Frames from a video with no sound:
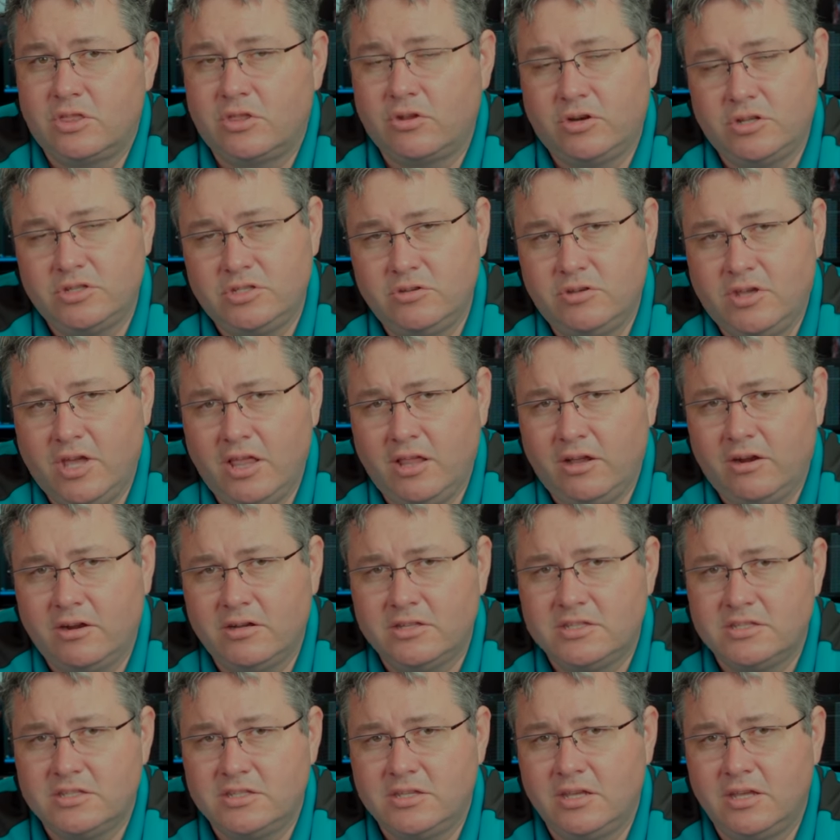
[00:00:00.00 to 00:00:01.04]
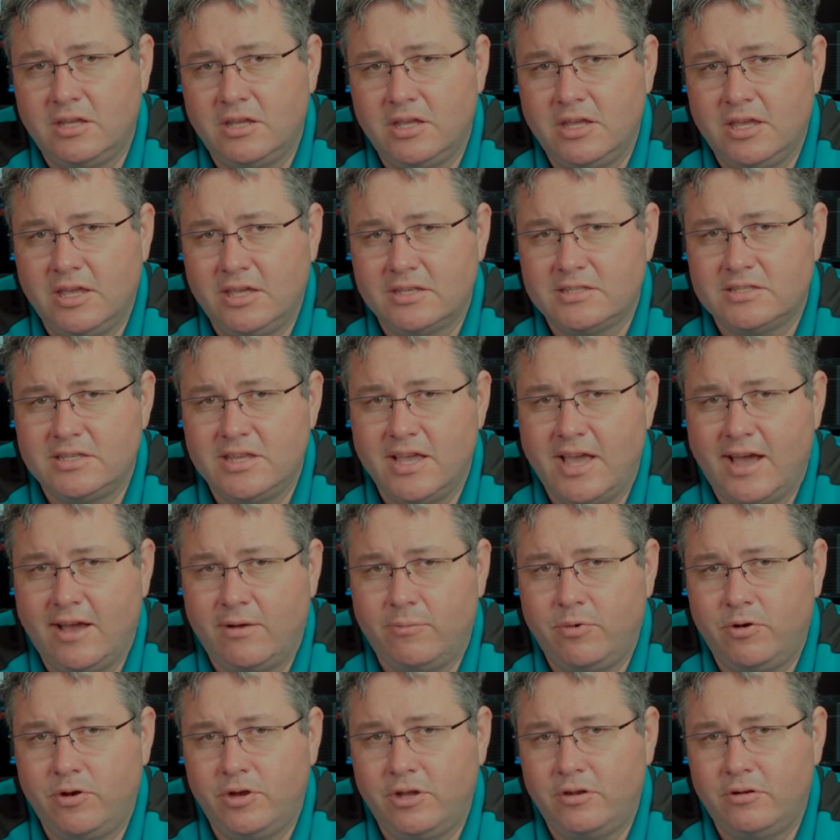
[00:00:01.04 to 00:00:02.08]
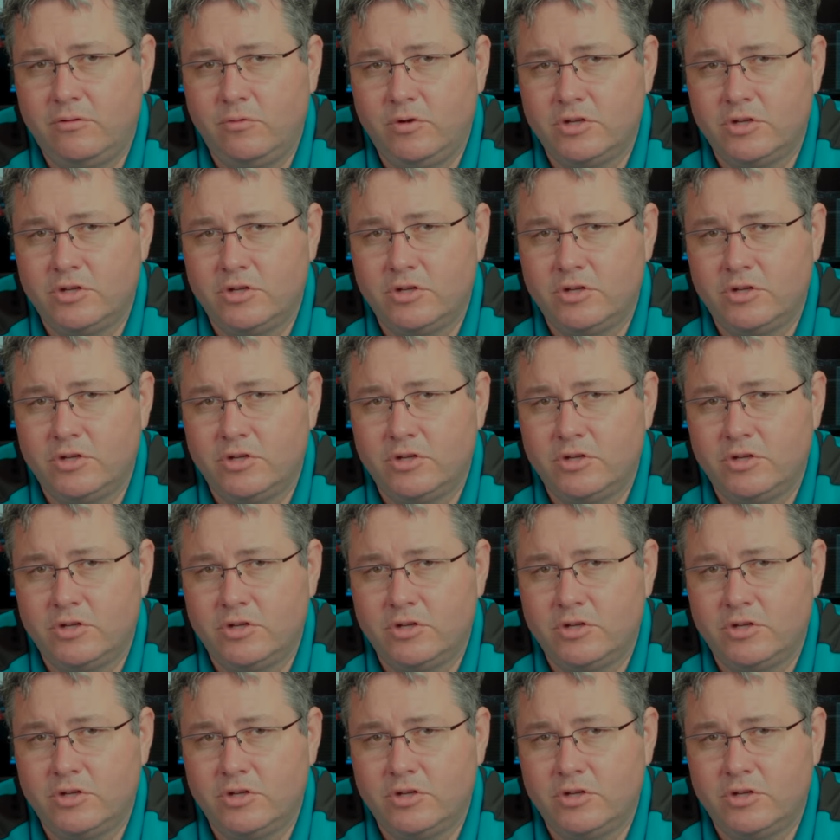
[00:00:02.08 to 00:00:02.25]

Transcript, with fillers: 32 kilohertz ESC output,